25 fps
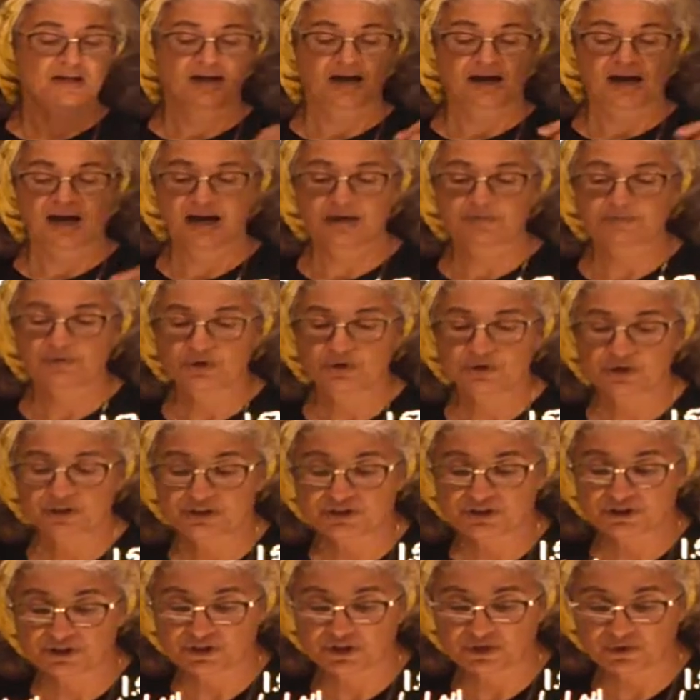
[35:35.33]
I'm going
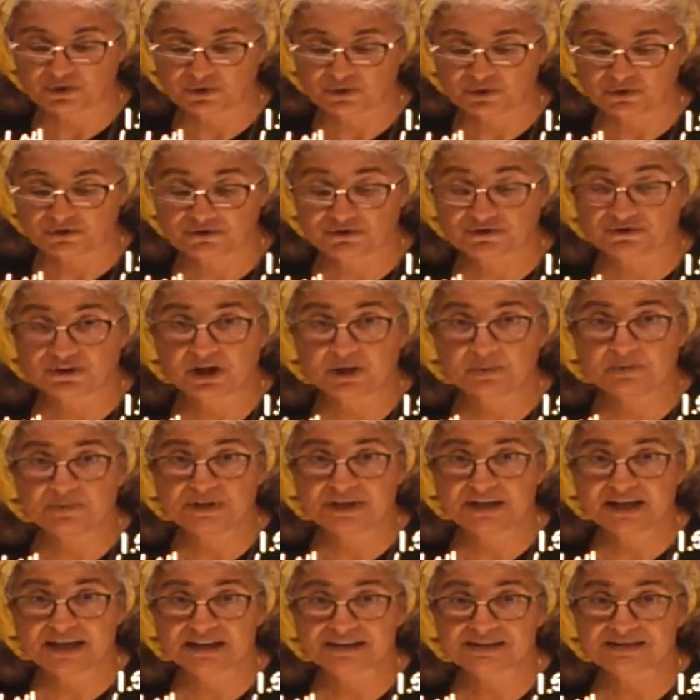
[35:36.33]
to go from
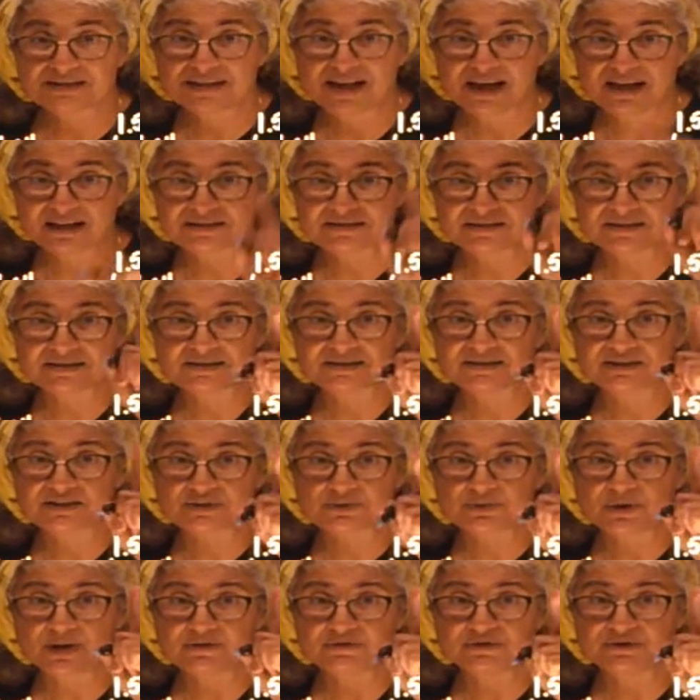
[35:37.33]
the x-axis,
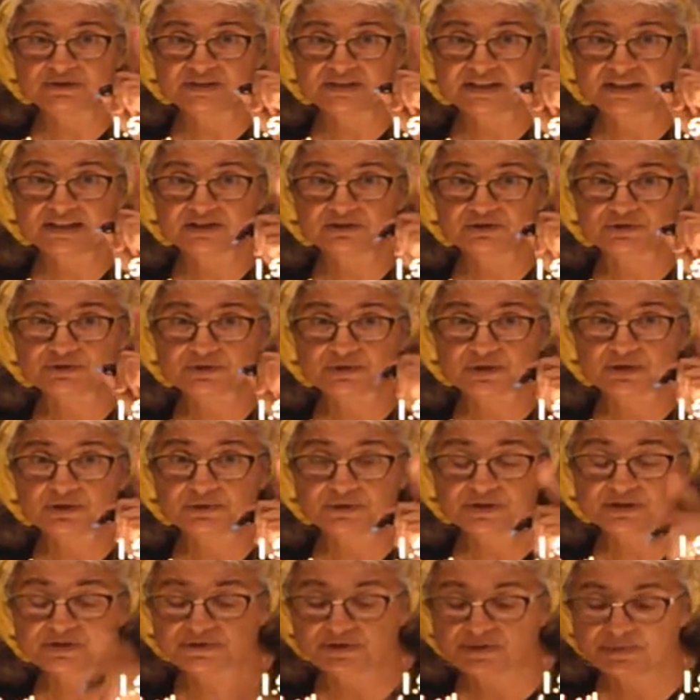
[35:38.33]
because reference angles are
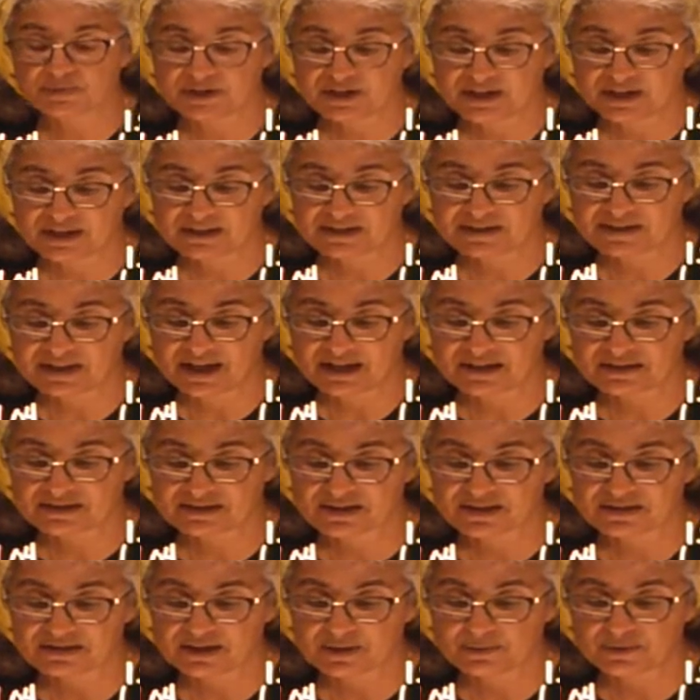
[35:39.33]
always from the
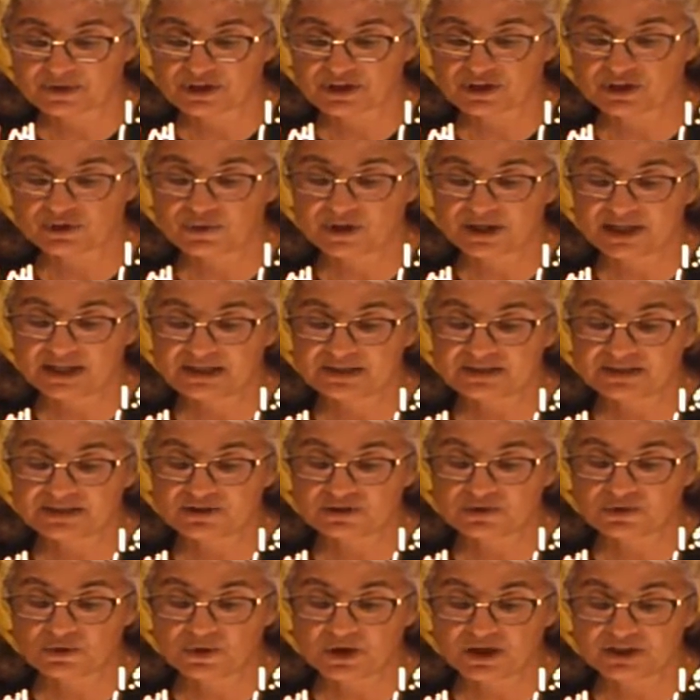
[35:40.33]
x-axis. I'm going to go
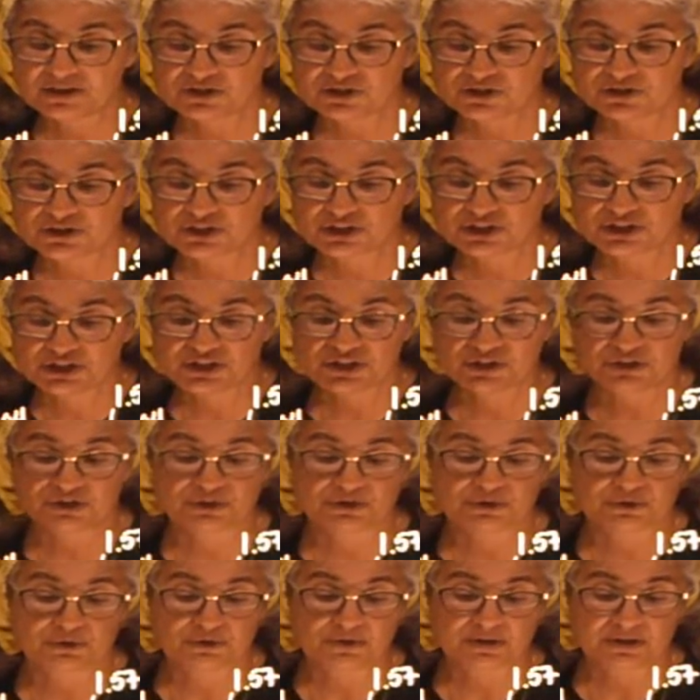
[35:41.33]
into quadrant
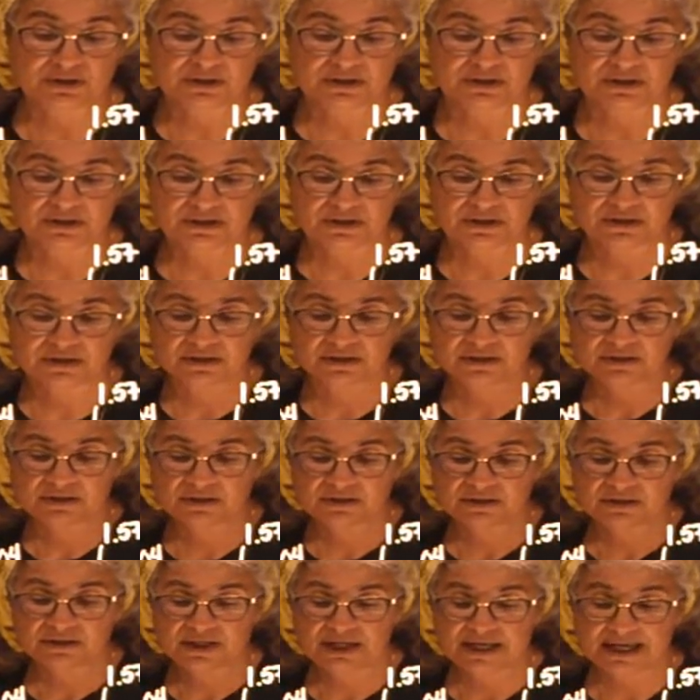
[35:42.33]
2,
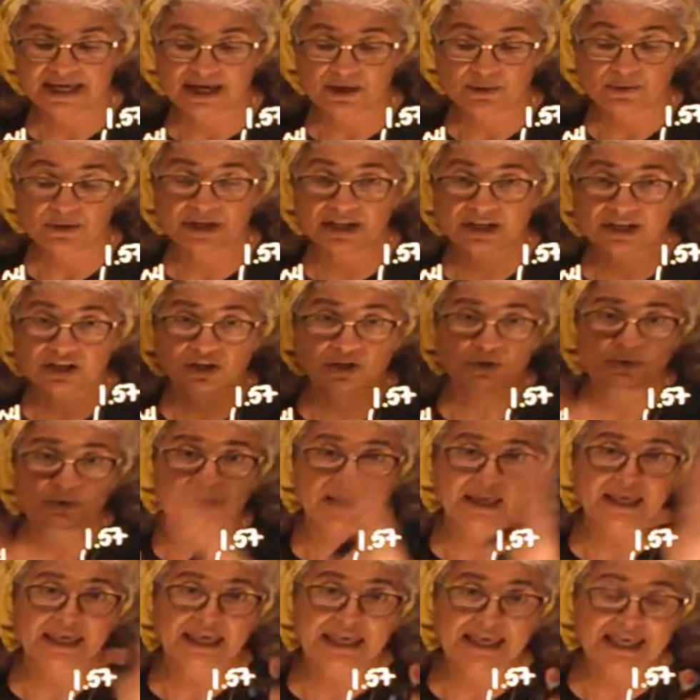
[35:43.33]
and when I
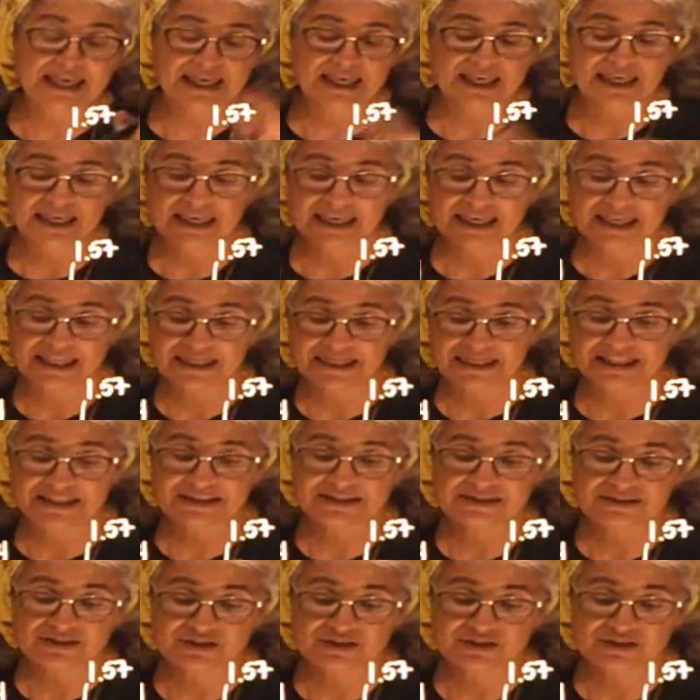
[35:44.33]
go in this